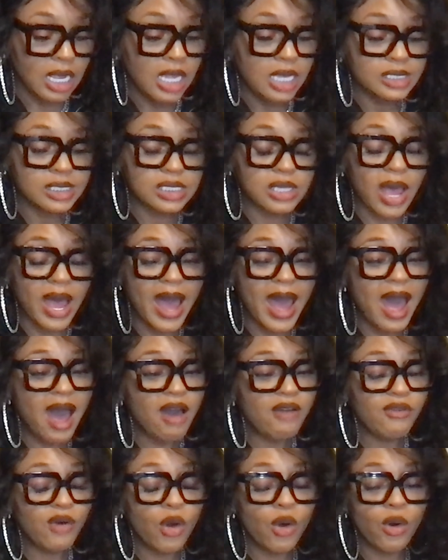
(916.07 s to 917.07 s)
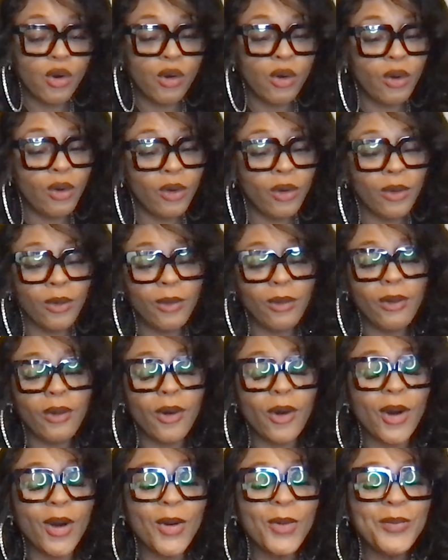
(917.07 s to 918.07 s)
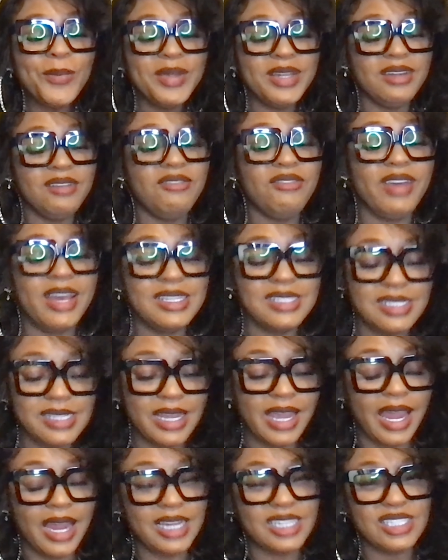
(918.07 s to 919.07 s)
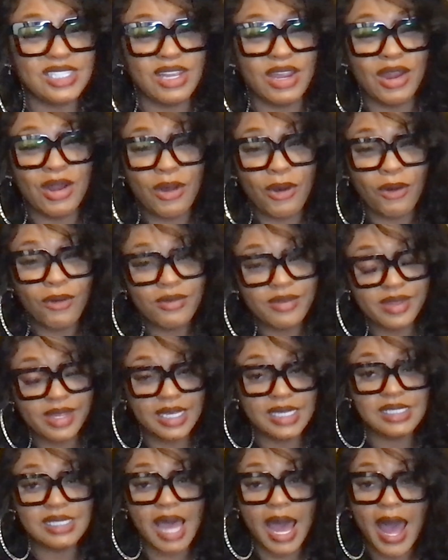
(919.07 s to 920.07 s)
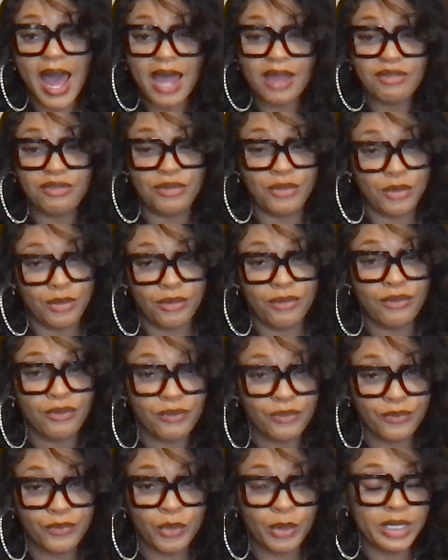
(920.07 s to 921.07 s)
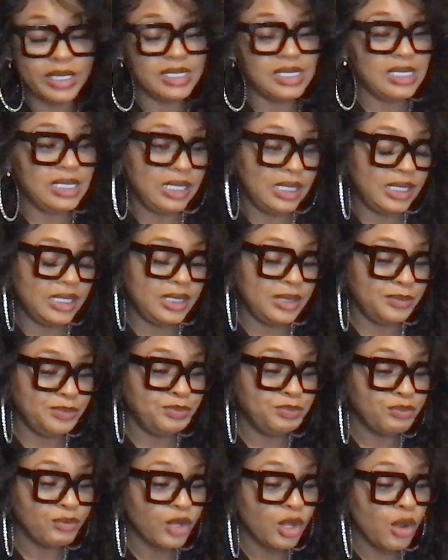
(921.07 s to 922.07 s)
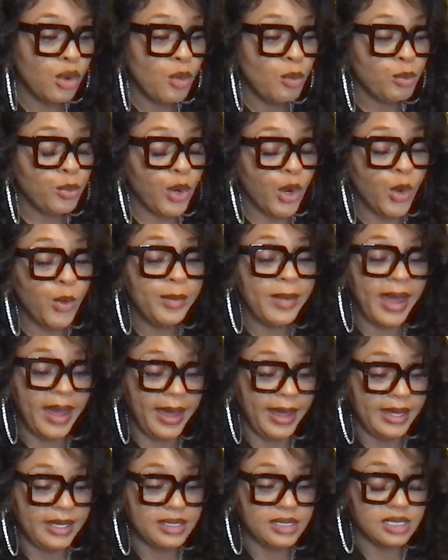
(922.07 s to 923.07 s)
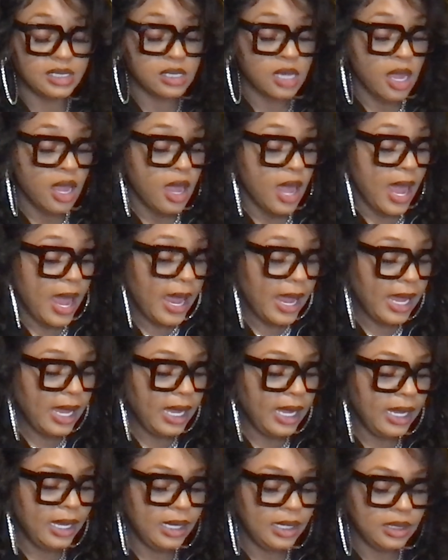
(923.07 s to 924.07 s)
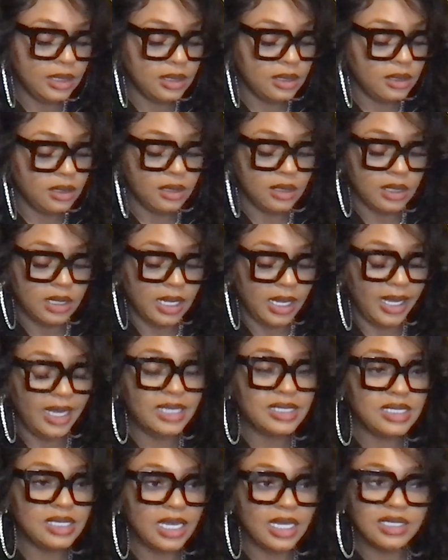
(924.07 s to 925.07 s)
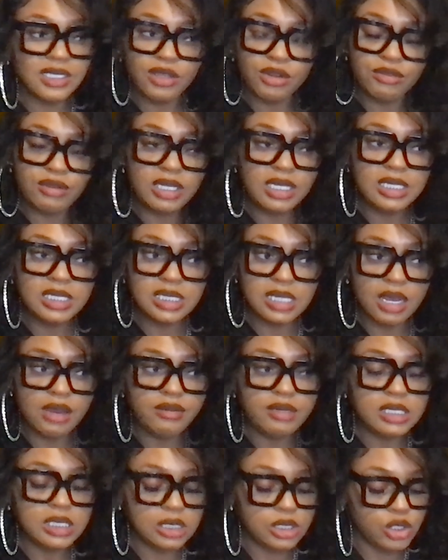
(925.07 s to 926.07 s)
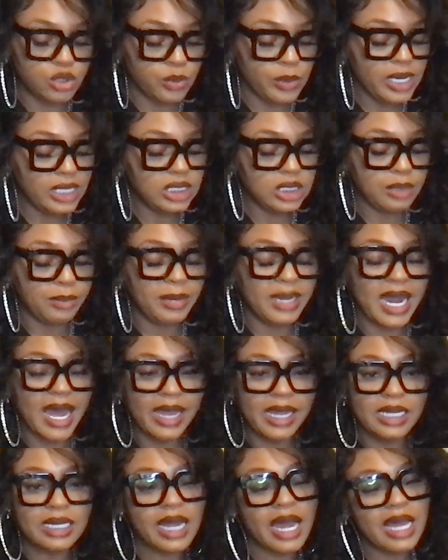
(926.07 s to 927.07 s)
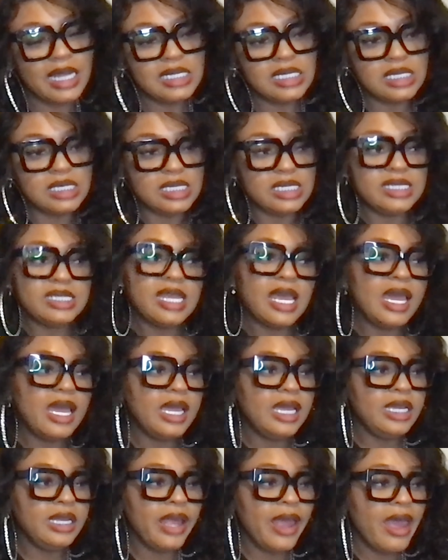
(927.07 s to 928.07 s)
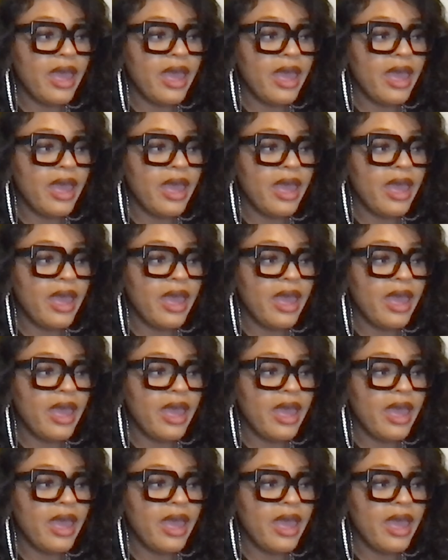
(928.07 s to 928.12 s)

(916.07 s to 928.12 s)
So I have a whole open investigation over this iPhone 14 Pro Max, and it's a really scary situation, but I can honestly say